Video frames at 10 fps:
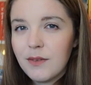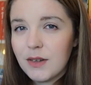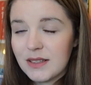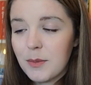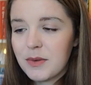
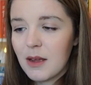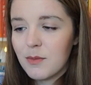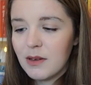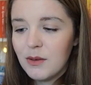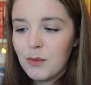for
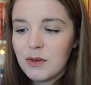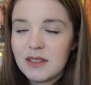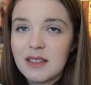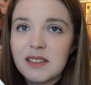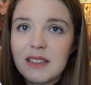September
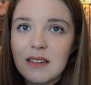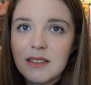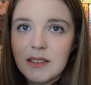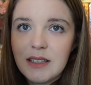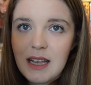was the
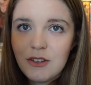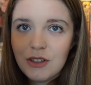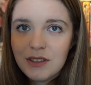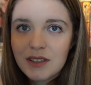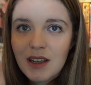stenciled
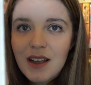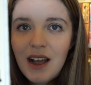edges